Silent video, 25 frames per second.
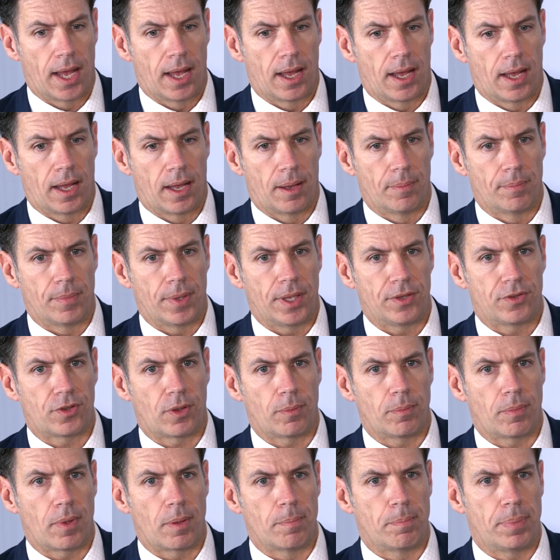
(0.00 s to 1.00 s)
um, it's
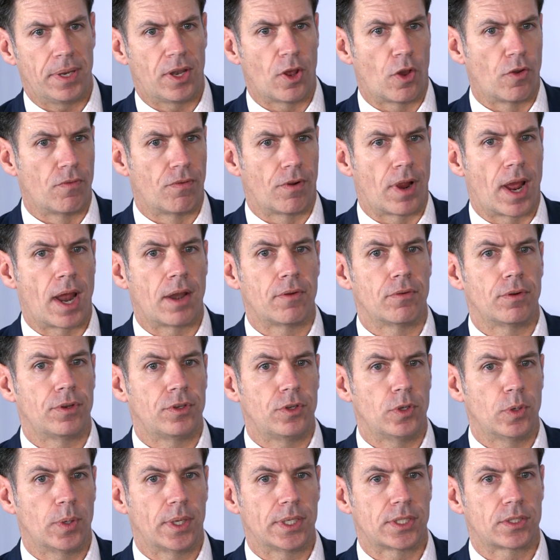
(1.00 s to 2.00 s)
a bit over 100
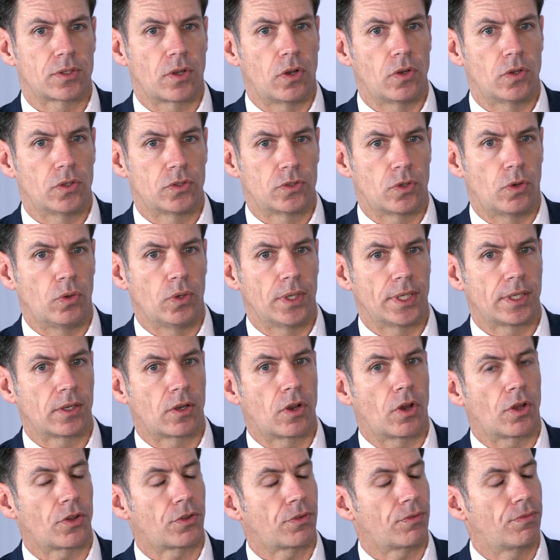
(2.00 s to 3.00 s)
US dollars all in
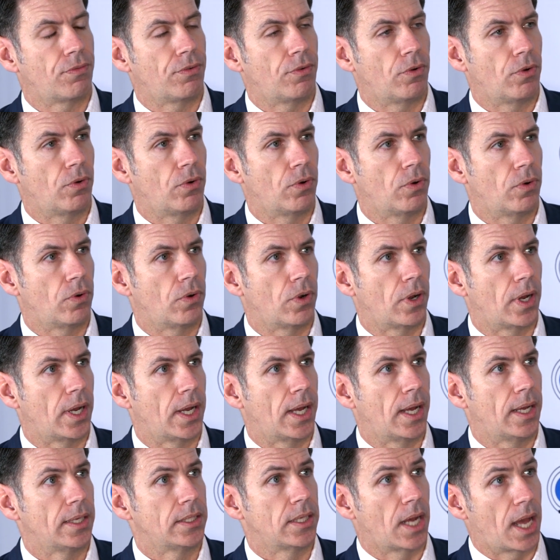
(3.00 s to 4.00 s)
cost for
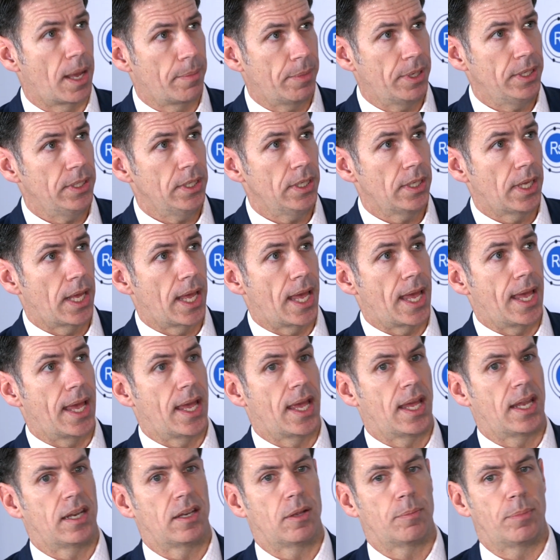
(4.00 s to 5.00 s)
uh, diamond mm
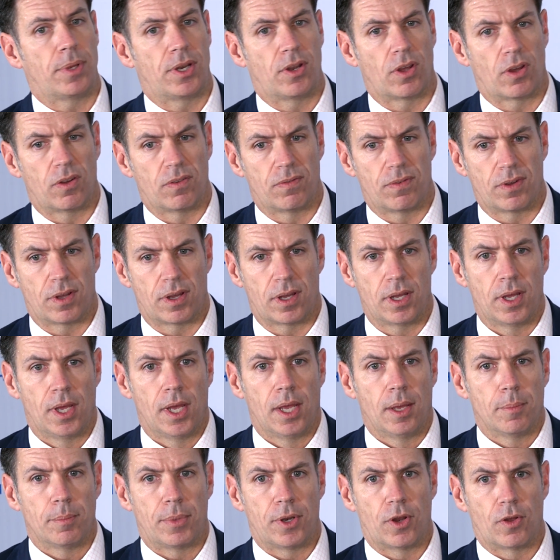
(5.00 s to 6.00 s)
-hmm. and a bit over
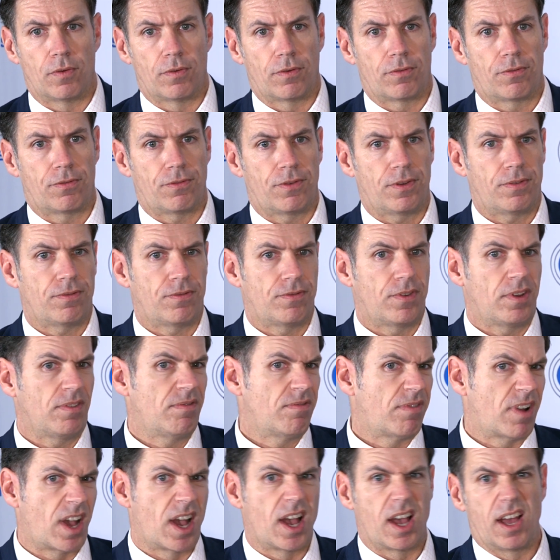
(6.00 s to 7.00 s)
bit over
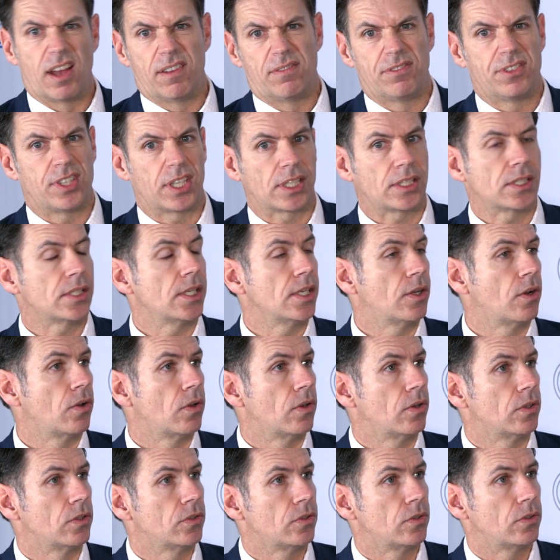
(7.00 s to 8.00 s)
55 60
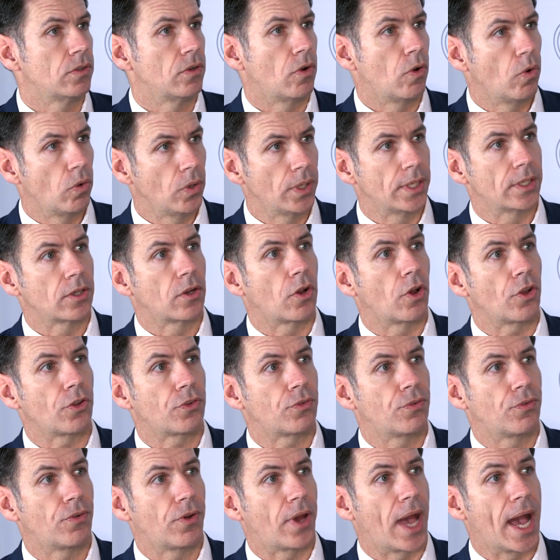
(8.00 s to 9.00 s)
dollars all in
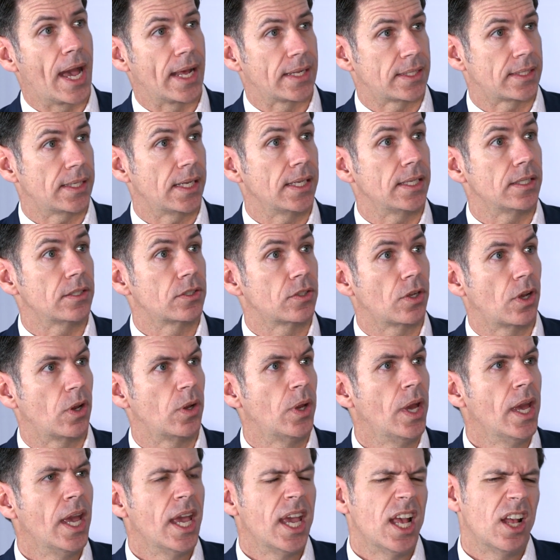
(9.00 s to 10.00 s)
cost for RC. So uh
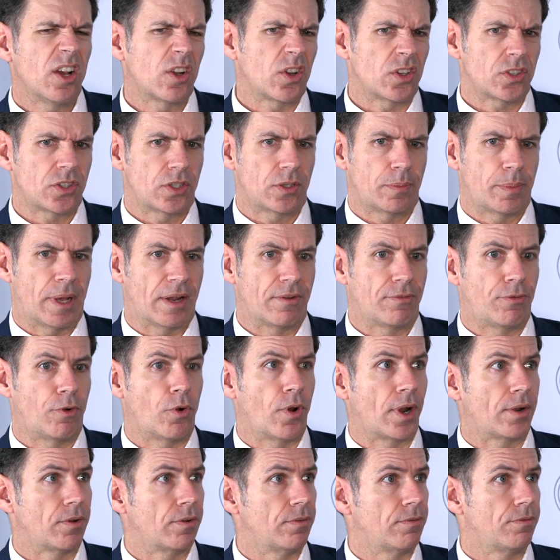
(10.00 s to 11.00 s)
-huh. that costs us about
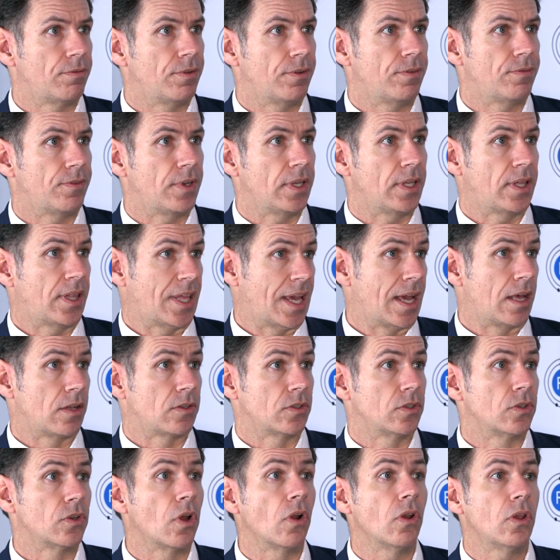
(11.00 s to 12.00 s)
450
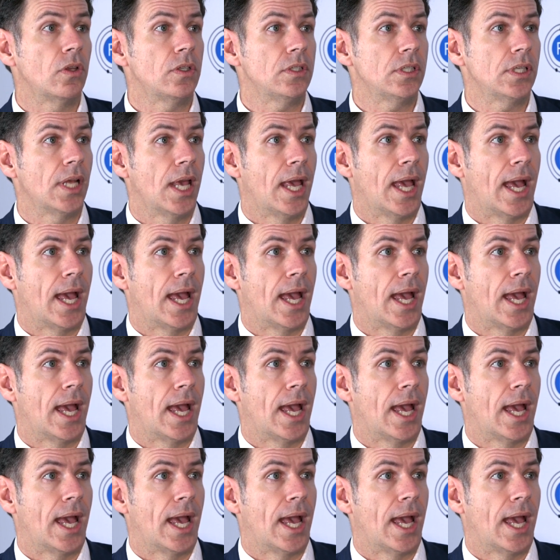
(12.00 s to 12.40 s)
thousand um, dollars